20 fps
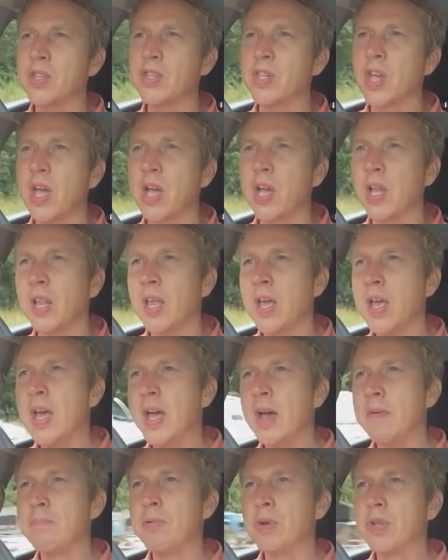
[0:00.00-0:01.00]
cycle
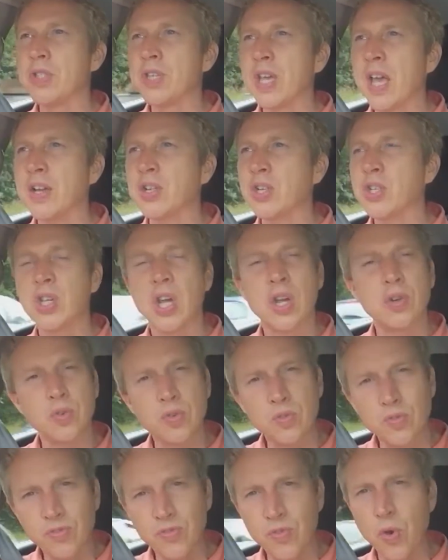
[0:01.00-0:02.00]
and puts out just
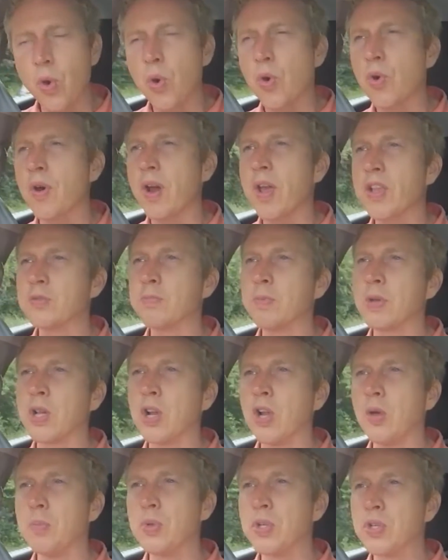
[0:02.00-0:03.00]
104 grams per
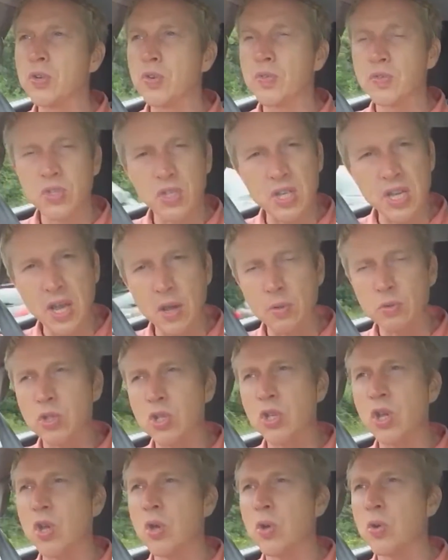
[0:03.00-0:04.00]
kilometre of
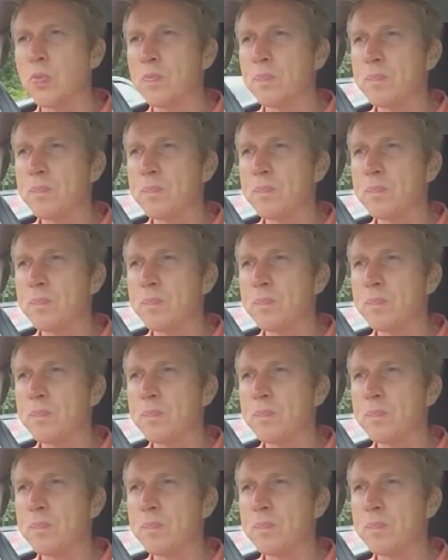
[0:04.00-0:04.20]
CO2.